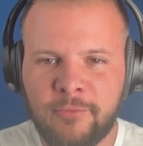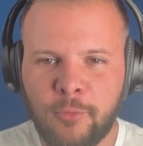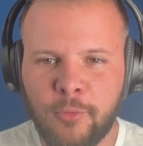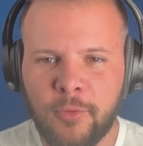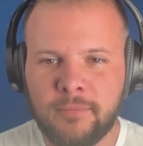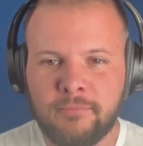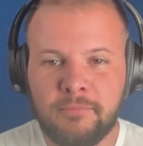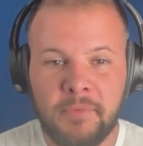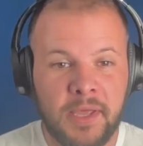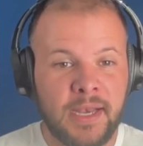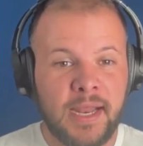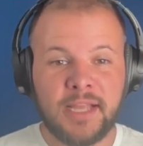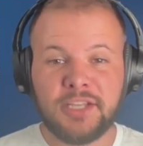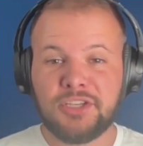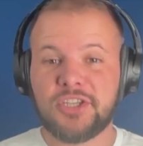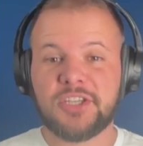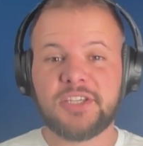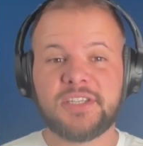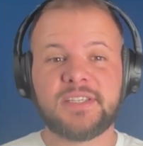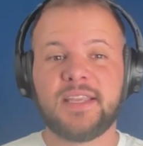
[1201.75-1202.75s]
for? And I
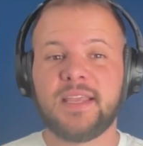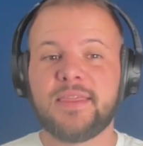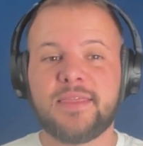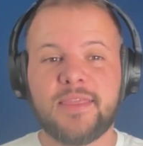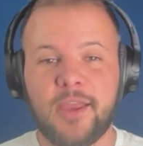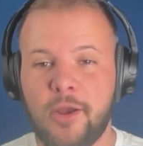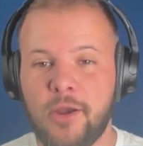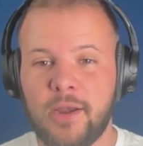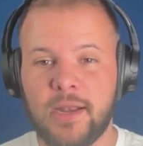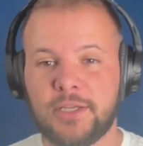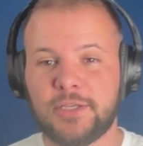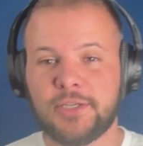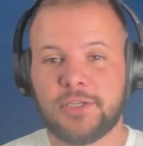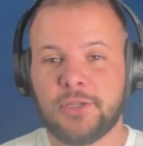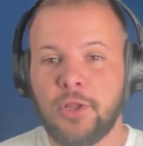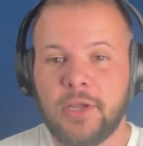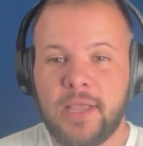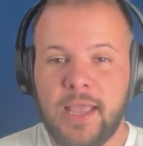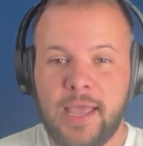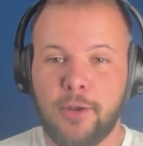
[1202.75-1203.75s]
just sit there and I just
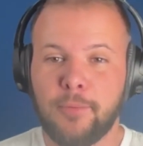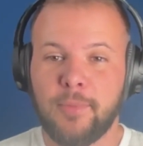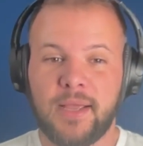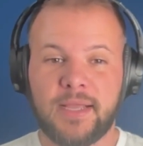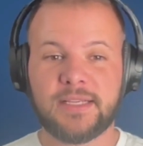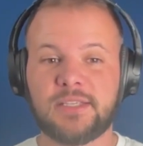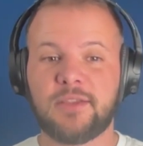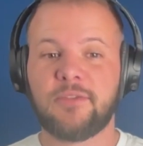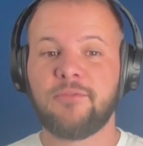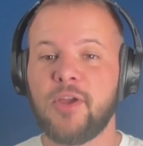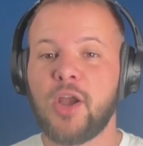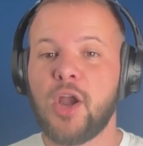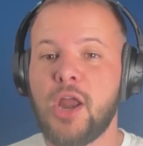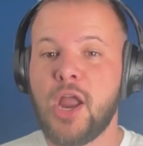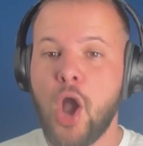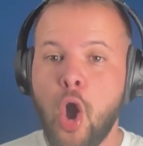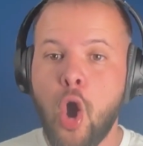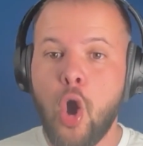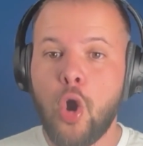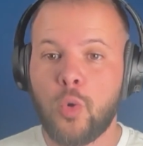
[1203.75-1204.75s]
look at them like it's a very
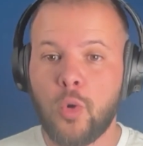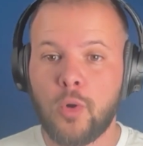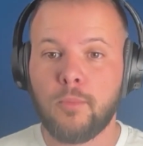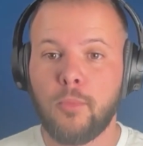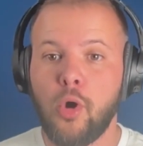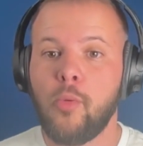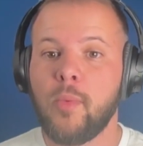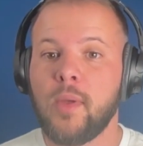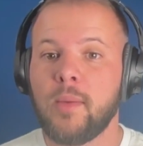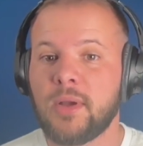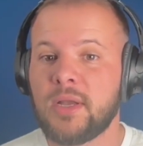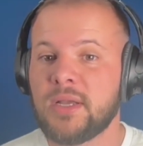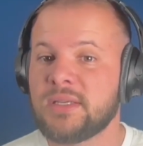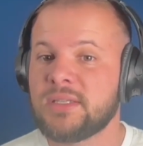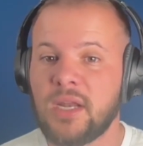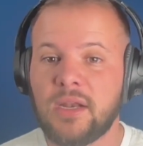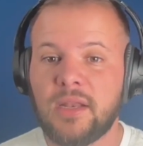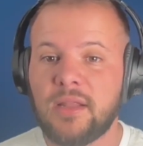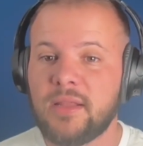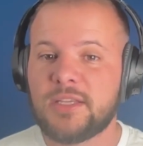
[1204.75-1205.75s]
awkward moment because
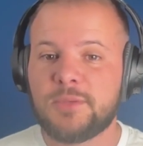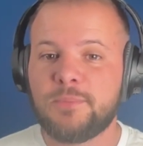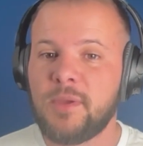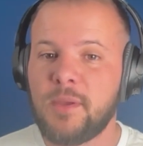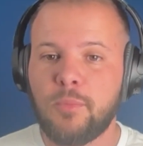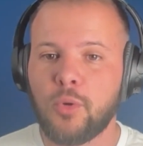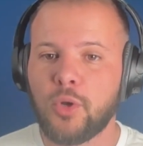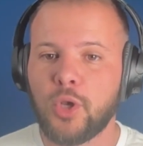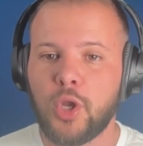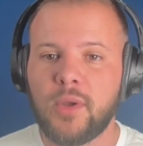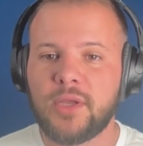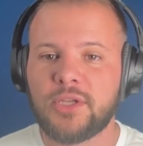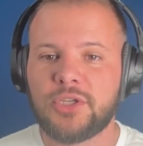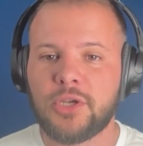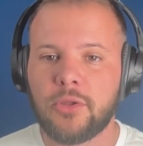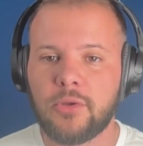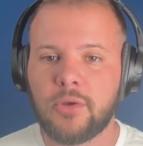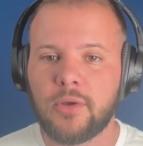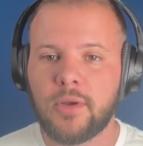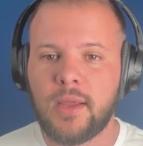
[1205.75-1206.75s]
none of these people know each
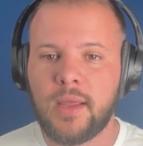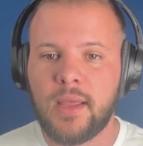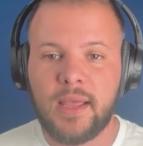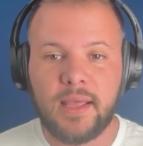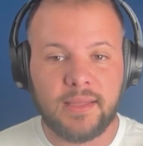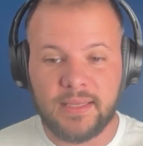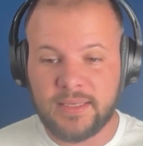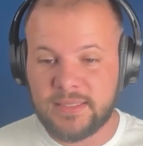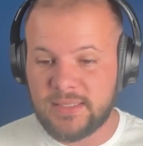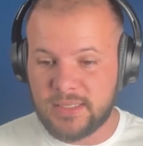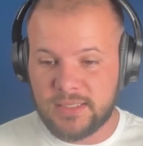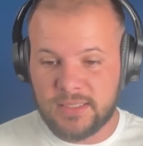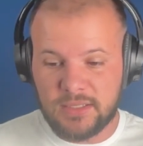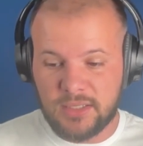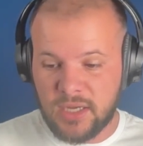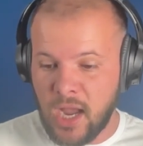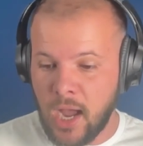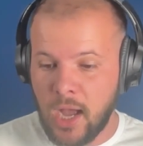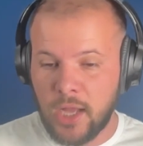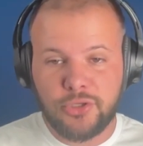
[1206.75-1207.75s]
other. This
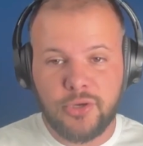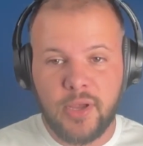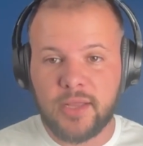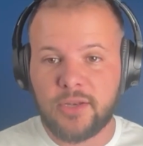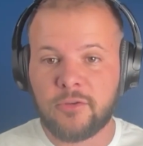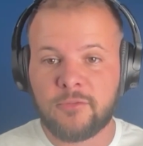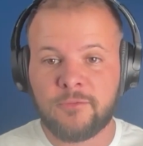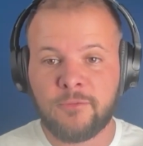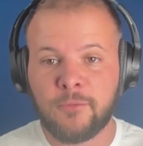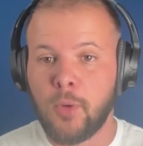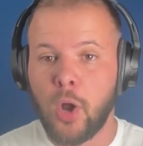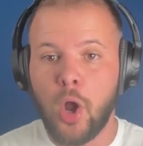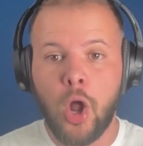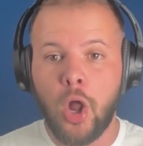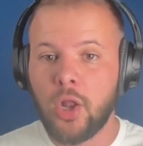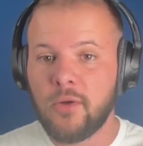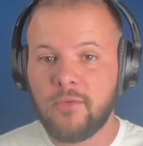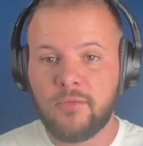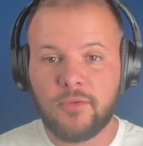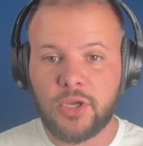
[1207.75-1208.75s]
is contractors from
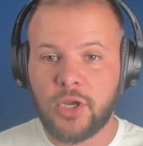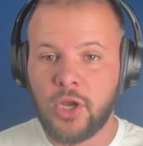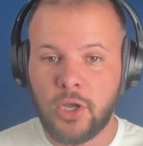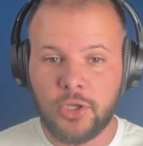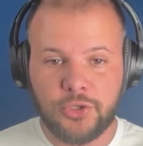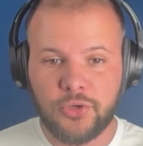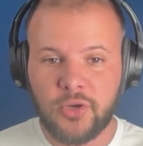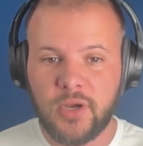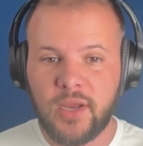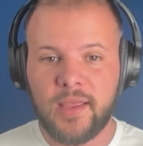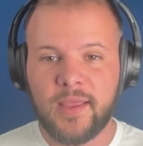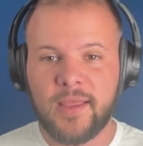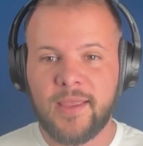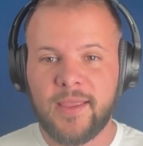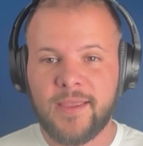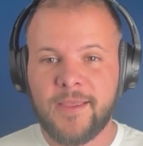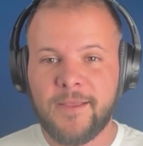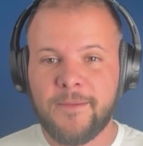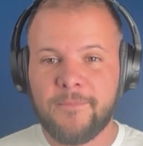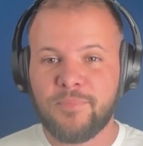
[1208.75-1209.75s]
all over the country
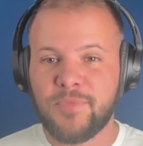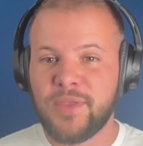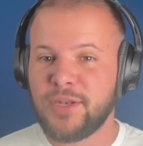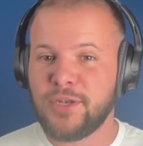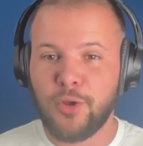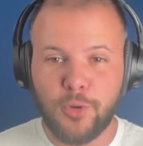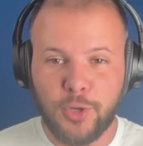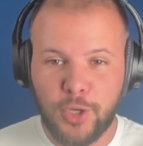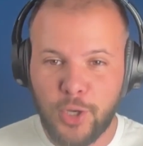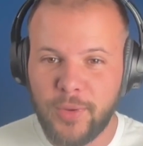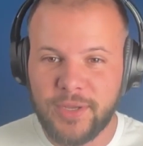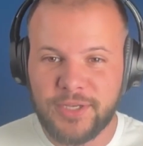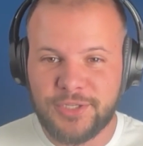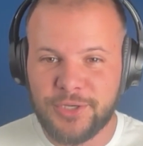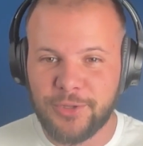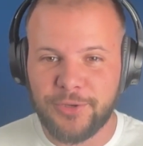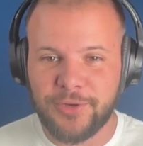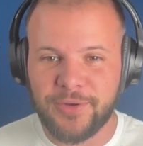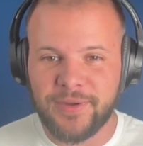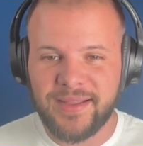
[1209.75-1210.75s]
that don't know each
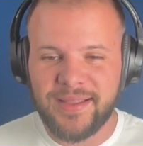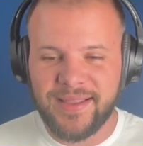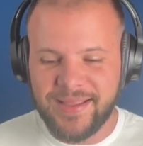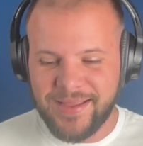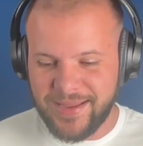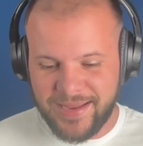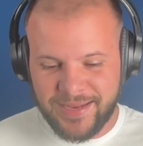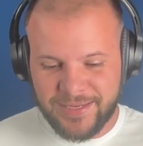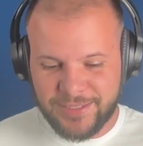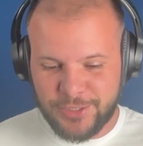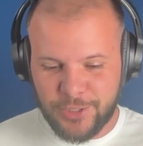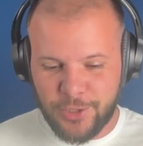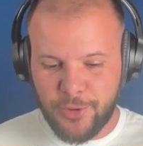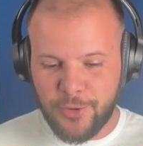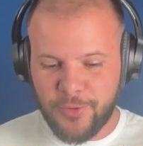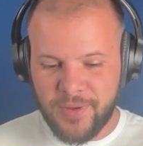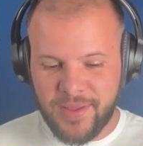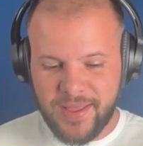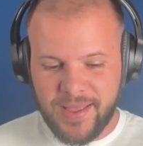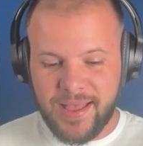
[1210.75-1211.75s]
other. And
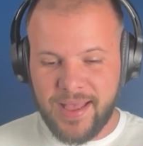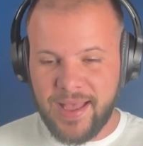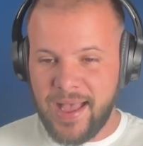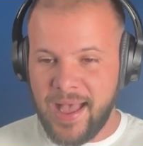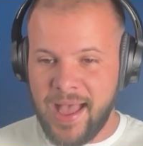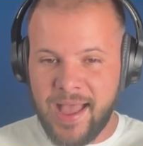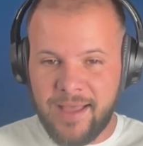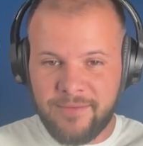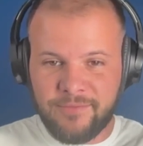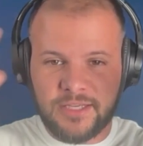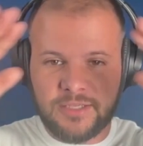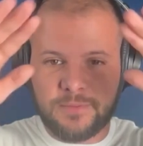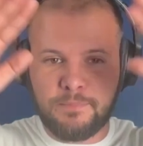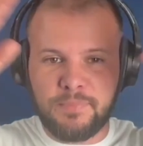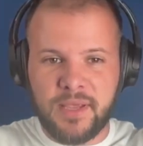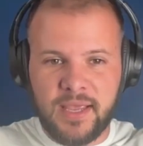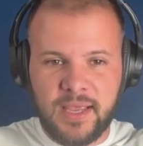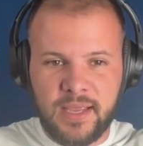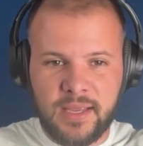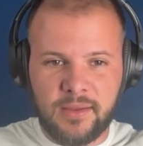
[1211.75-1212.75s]
so I have this
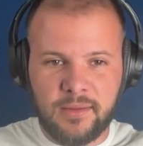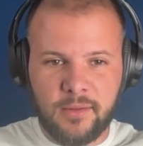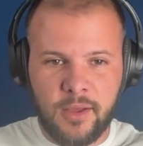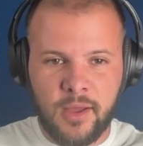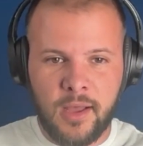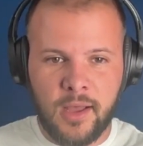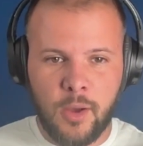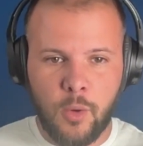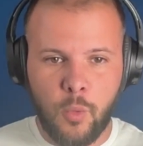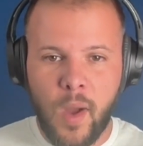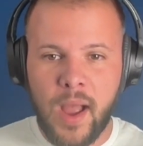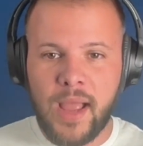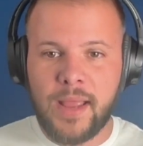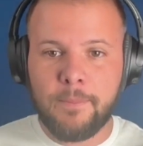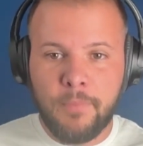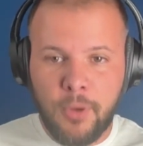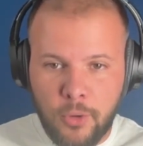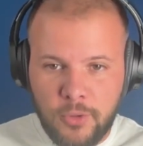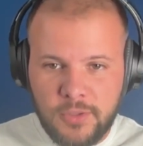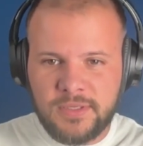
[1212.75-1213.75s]
big uh,
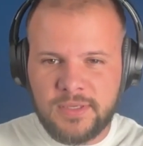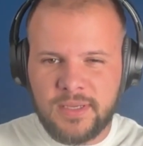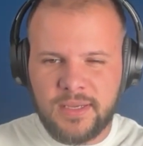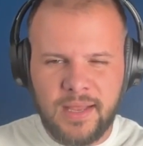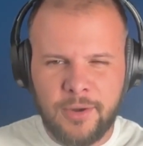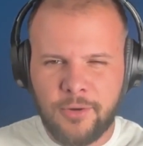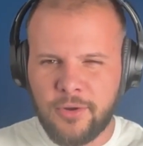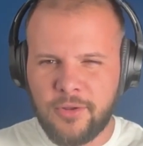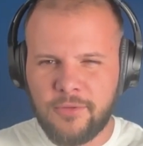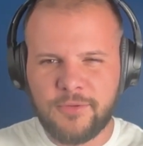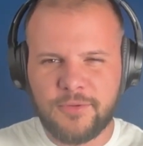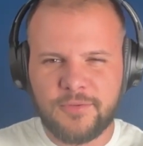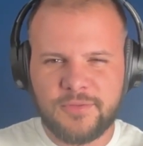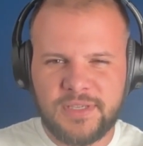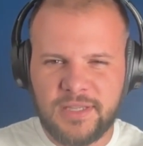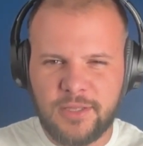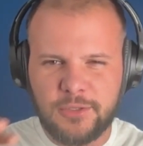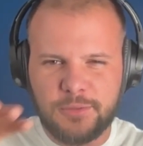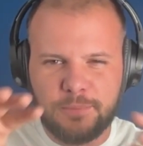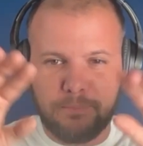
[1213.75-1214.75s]
white post-it. I don't know if you've
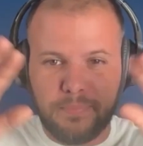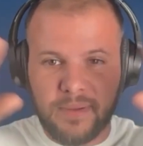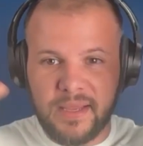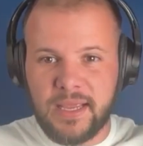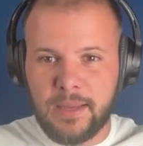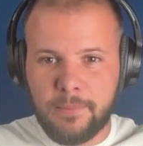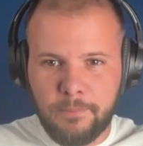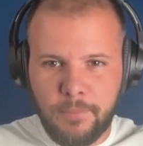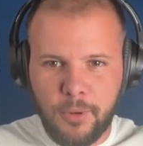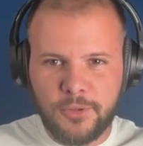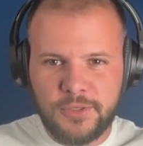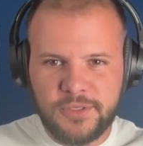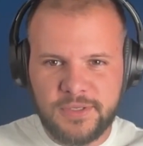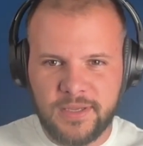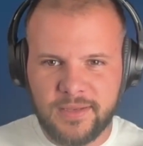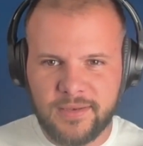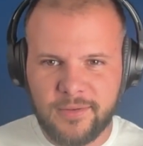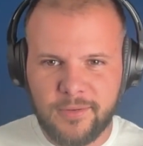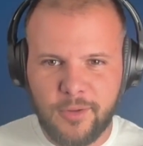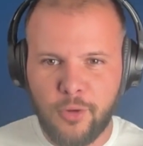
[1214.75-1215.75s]
seen those big
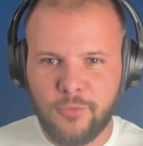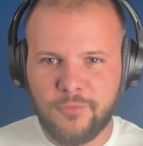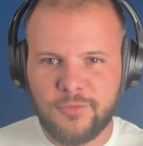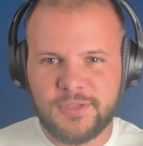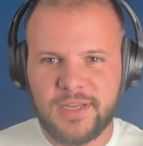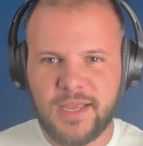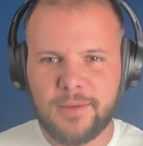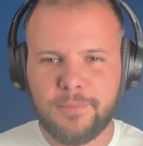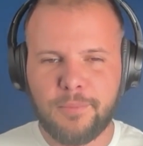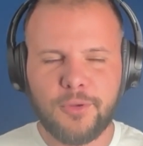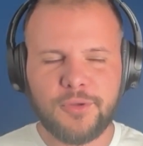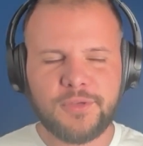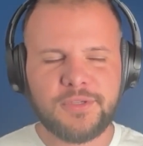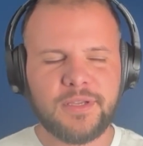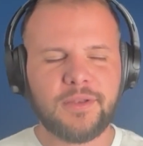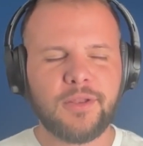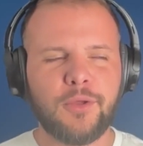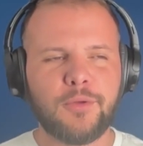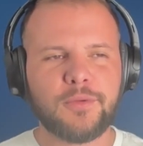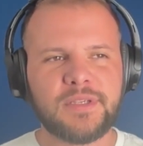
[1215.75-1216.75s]
post-it, mm-hmm. oversized
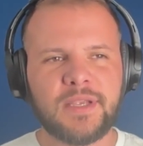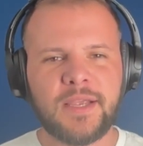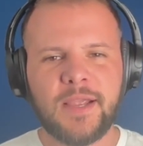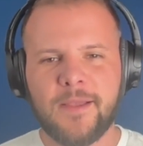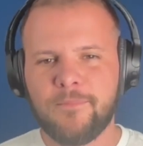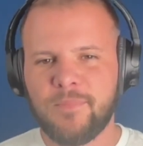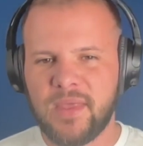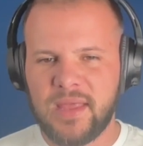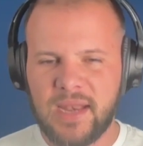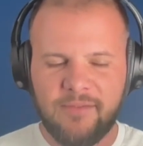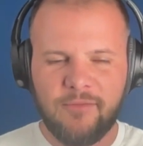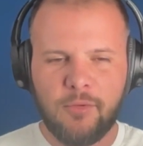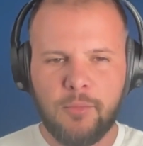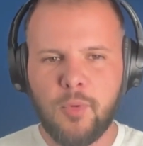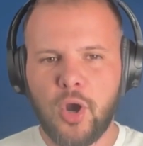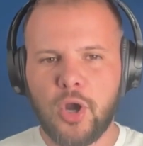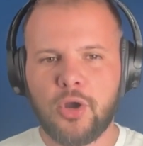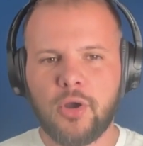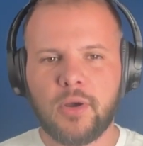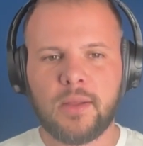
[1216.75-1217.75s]
post-it notes, and I have a
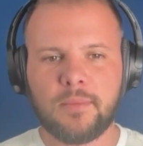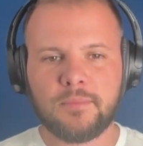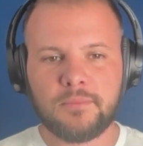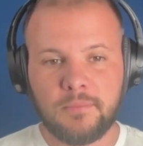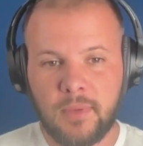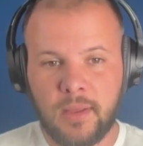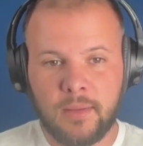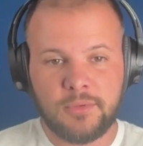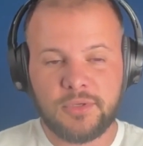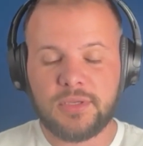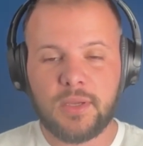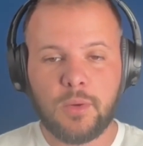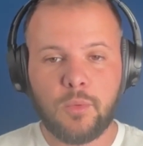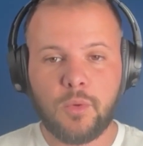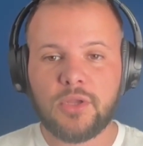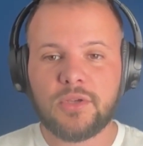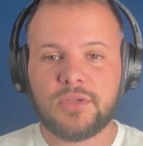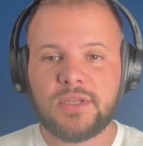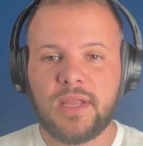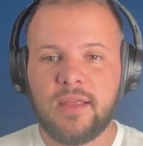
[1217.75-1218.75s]
marker, and I'm, I'm just like, what
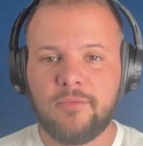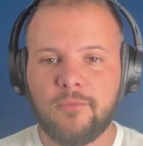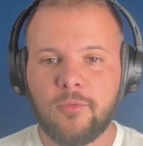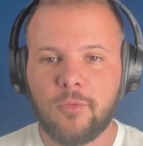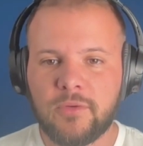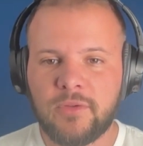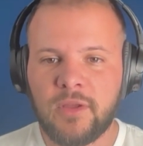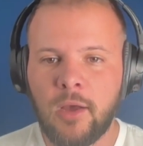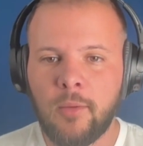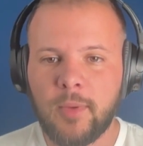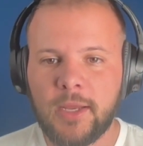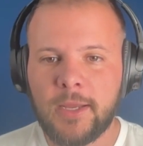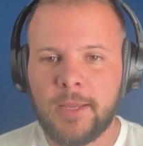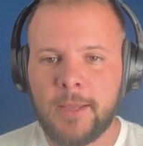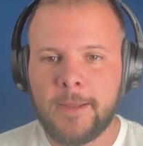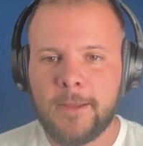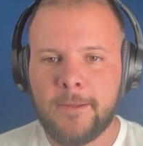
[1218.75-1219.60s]
do you stand for? Tell me.